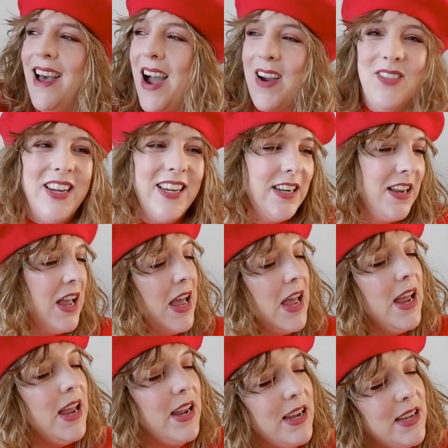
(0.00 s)
I mean,
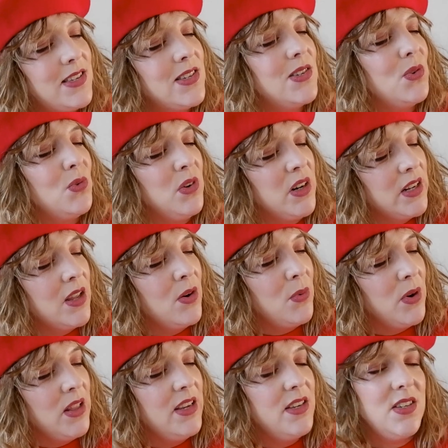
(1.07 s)
it's really,
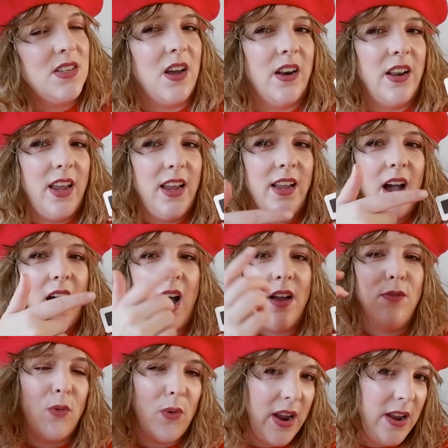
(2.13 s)
really stunning.
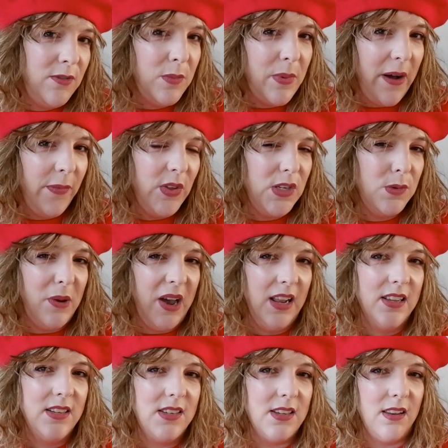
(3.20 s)
I've raved about these
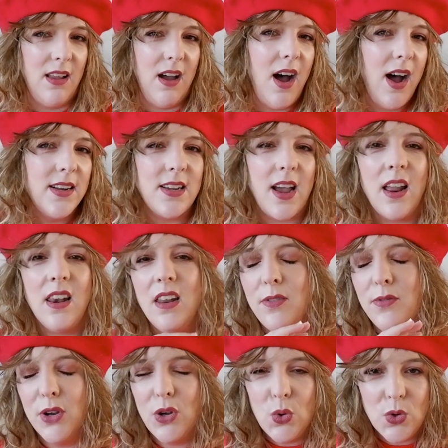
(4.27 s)
palettes a lot. I
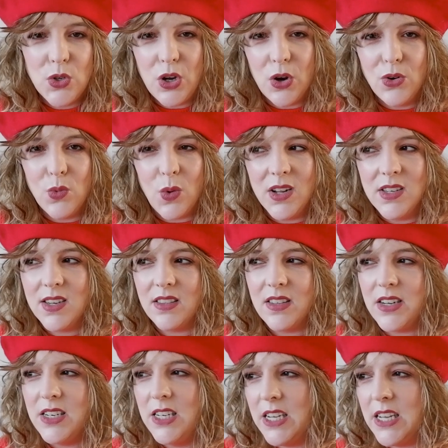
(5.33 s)
love the cool tone ones that
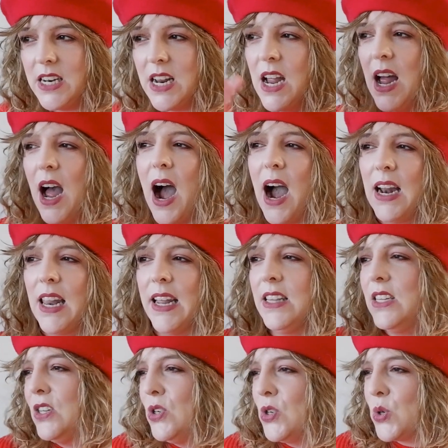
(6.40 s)
they did. I
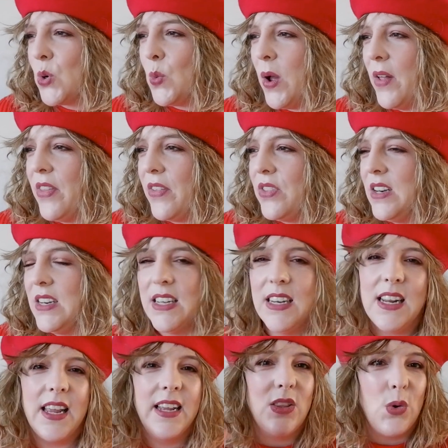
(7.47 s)
like the neutral one that they
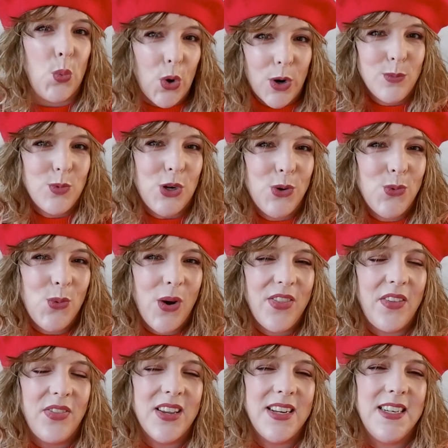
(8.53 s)
did. I like the warm tone
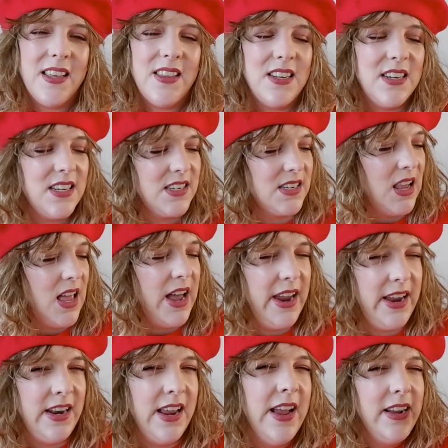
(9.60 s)
one that they did in this
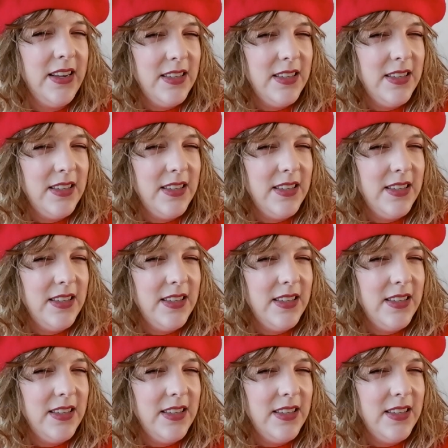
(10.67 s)
line.